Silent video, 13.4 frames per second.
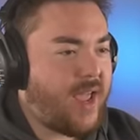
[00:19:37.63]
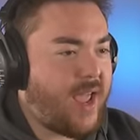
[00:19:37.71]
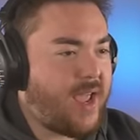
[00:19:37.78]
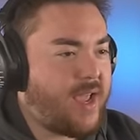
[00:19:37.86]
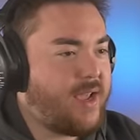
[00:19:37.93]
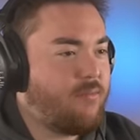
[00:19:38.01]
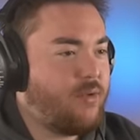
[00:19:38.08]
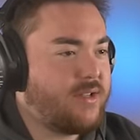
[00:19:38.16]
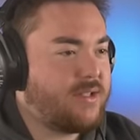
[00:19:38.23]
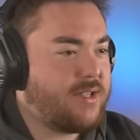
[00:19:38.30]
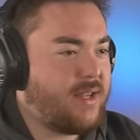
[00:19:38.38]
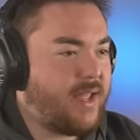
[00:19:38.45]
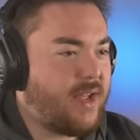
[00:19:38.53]
a what
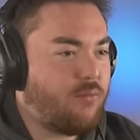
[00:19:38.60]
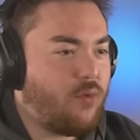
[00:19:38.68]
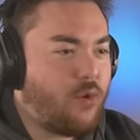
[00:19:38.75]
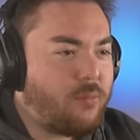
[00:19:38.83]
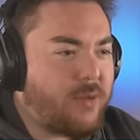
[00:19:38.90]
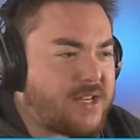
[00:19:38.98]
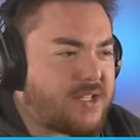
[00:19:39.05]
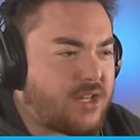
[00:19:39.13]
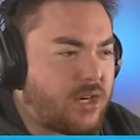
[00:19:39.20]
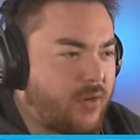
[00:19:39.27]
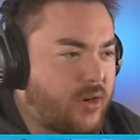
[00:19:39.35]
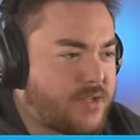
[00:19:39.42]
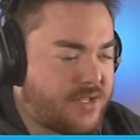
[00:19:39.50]
is it like a role play
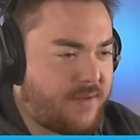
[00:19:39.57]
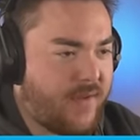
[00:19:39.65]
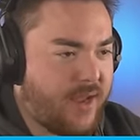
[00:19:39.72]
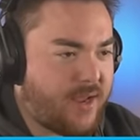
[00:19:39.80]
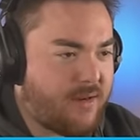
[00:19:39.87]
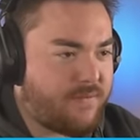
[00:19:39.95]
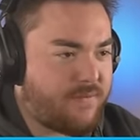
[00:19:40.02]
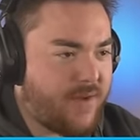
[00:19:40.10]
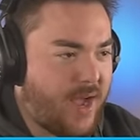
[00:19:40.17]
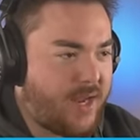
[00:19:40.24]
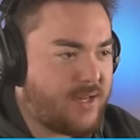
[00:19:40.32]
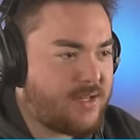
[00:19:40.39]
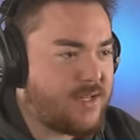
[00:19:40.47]
server to see if I can
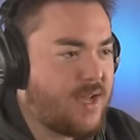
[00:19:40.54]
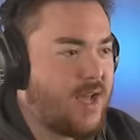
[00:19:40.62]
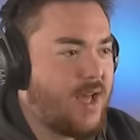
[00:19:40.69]
find